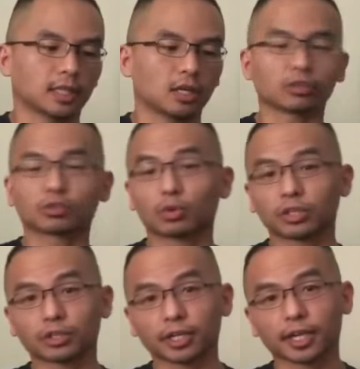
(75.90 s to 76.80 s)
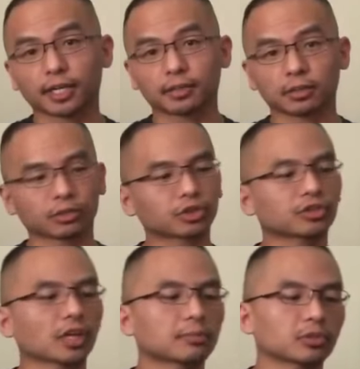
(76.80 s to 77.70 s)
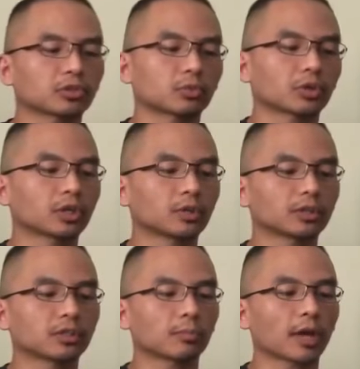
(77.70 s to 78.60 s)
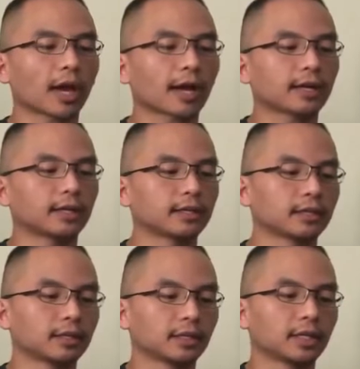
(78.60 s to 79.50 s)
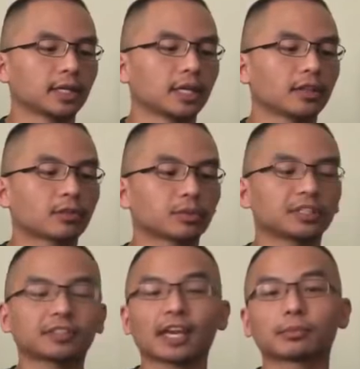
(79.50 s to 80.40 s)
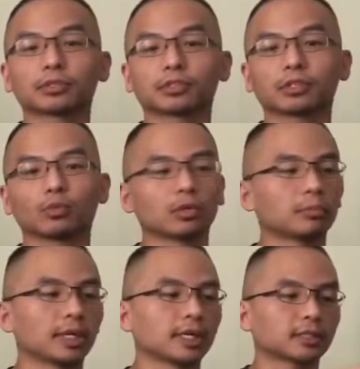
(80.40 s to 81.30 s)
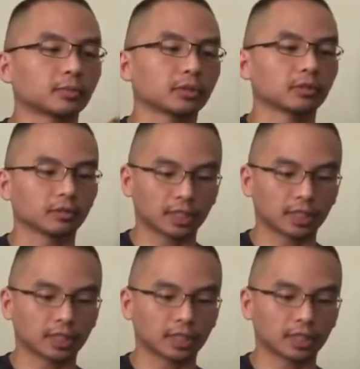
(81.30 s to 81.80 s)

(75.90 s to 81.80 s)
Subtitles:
I was wondering how Ultra Sabers were going to pack 3 sabers into one box, but